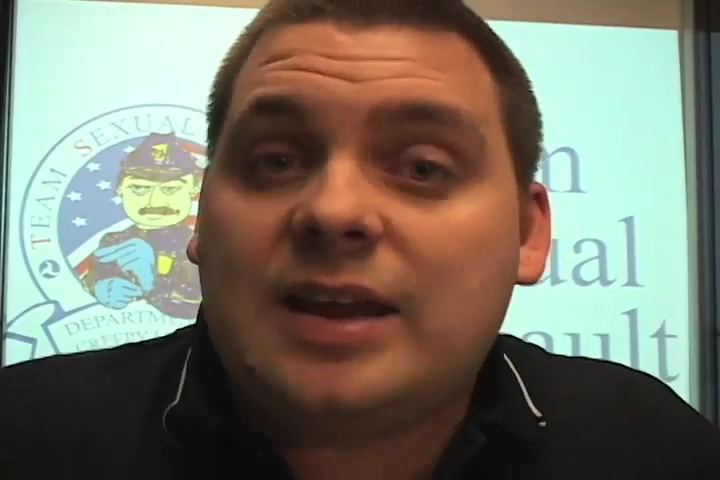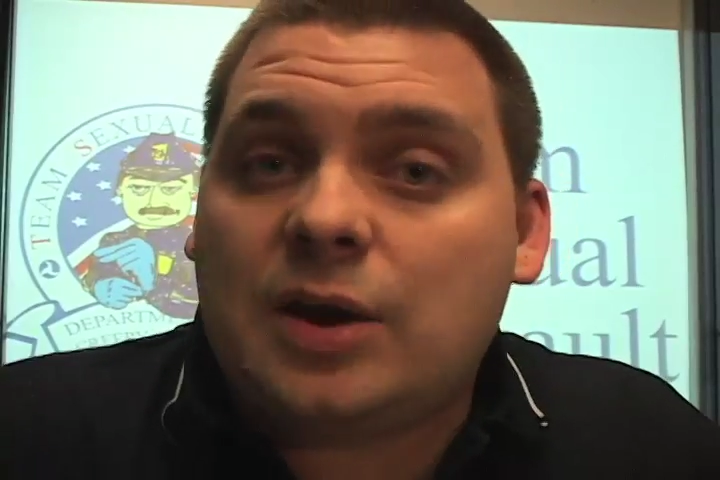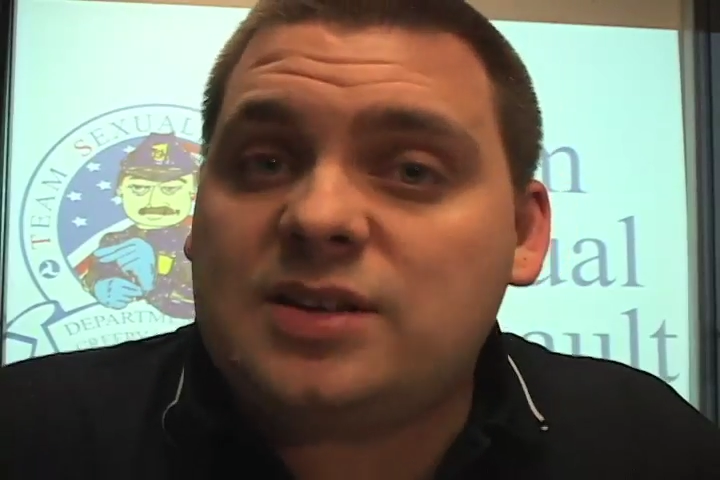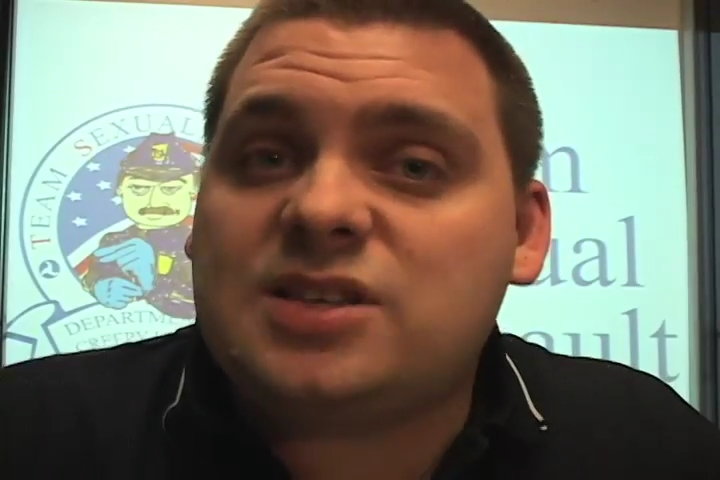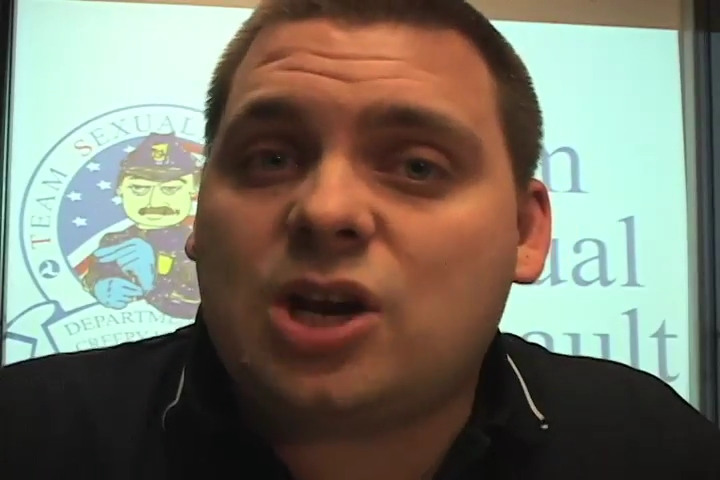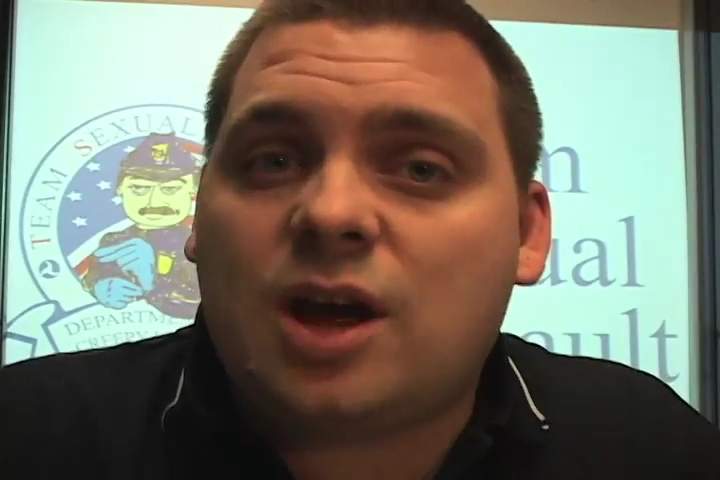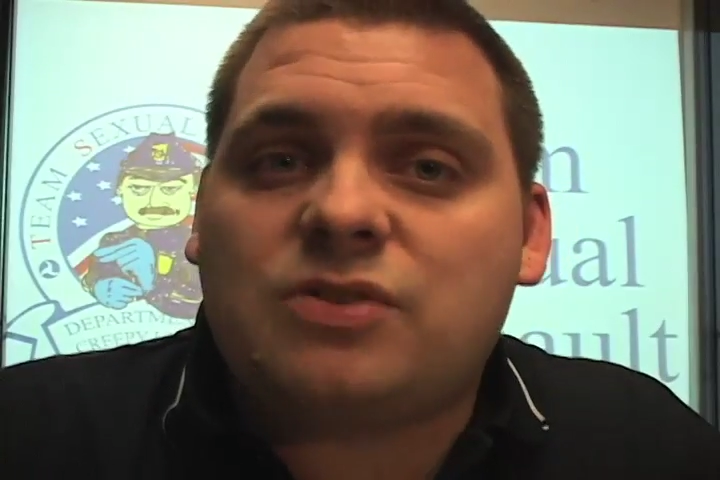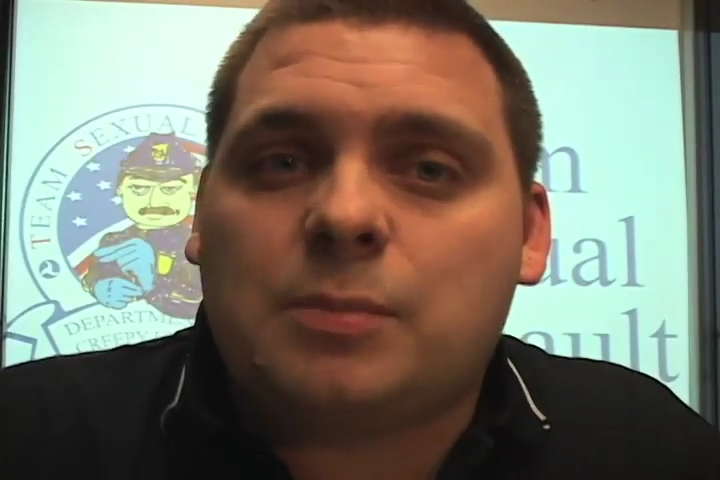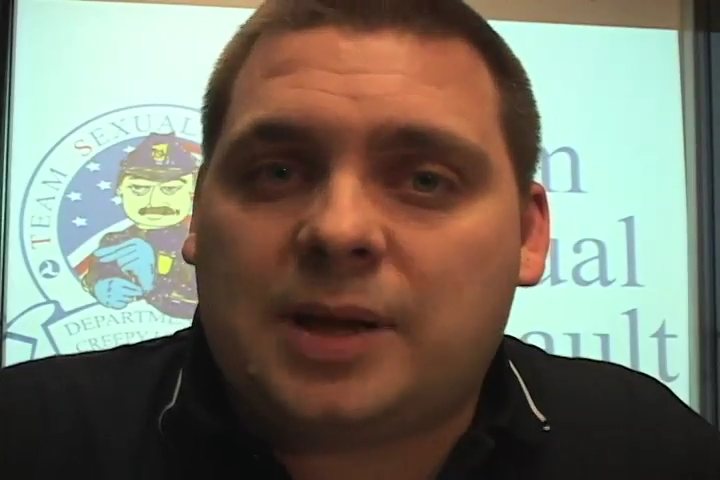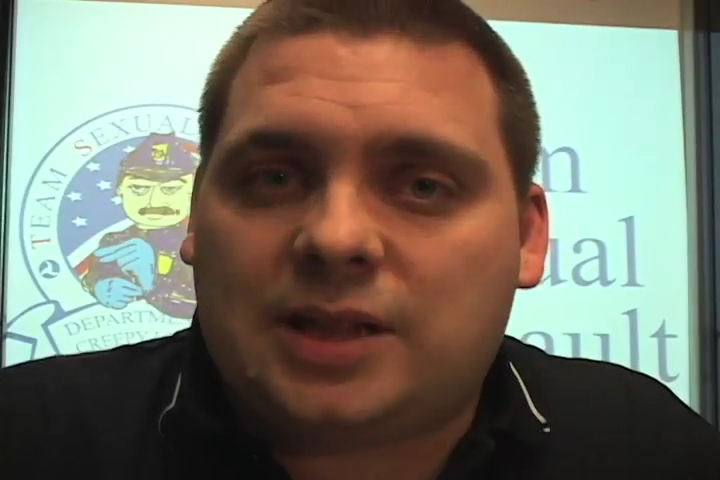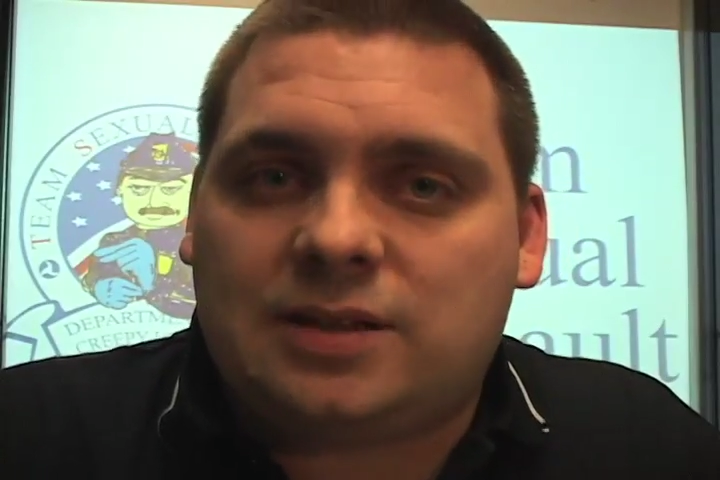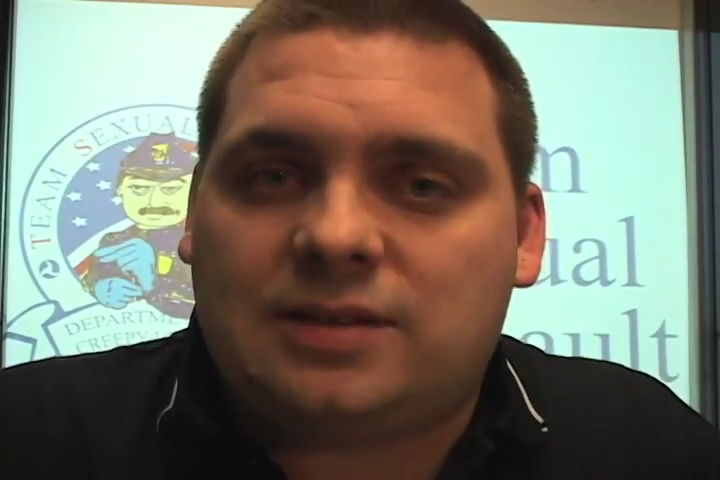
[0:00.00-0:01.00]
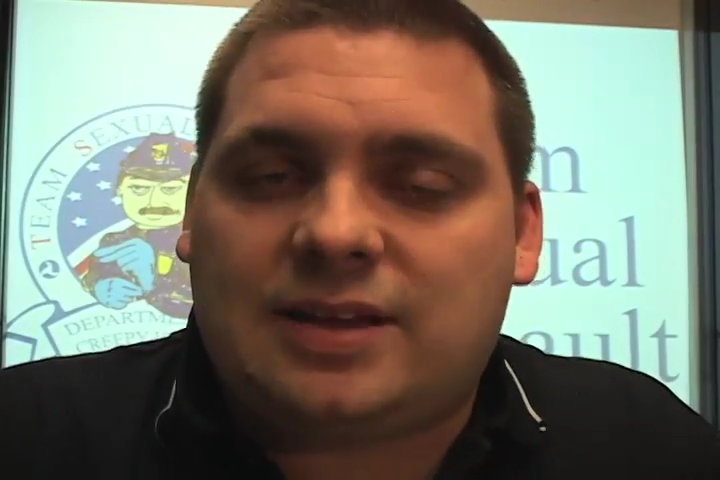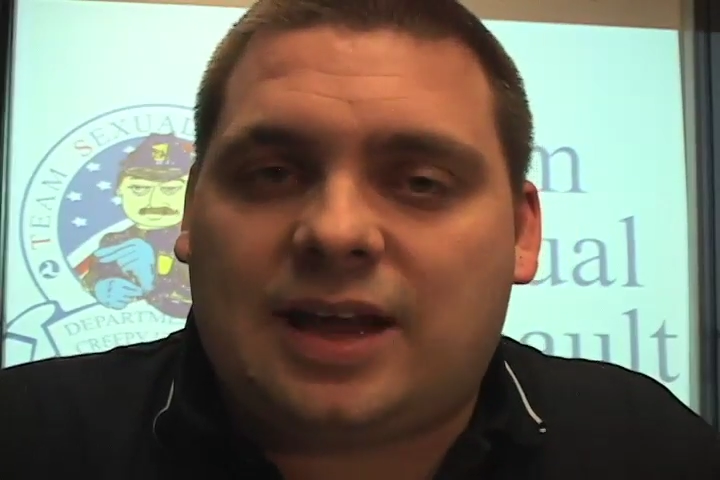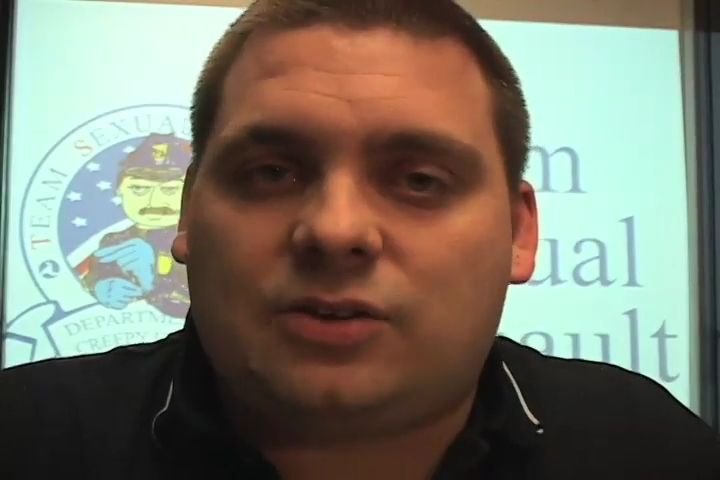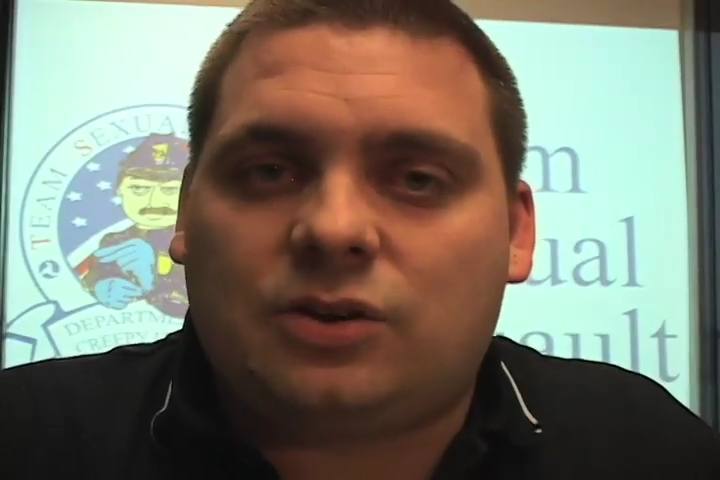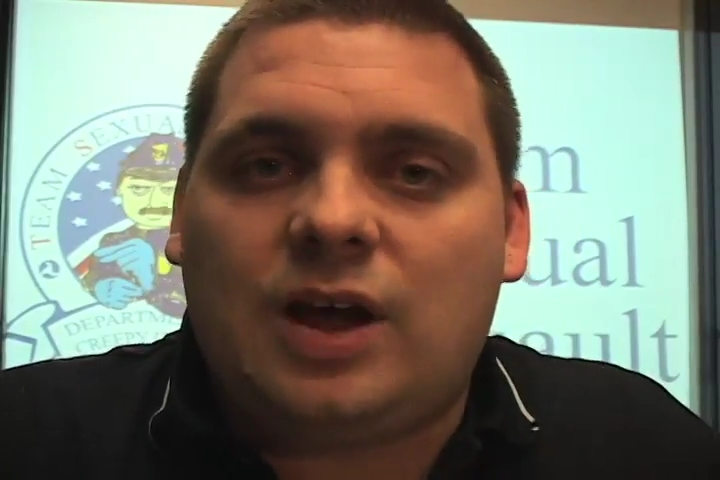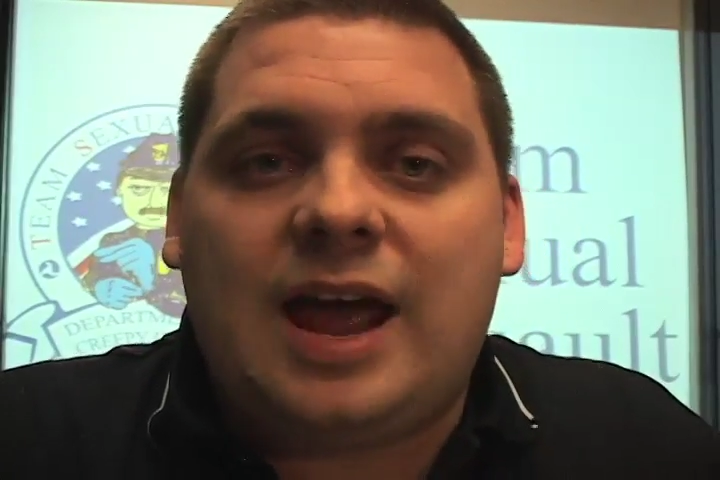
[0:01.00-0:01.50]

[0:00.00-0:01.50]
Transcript: Now, he set off the metal detector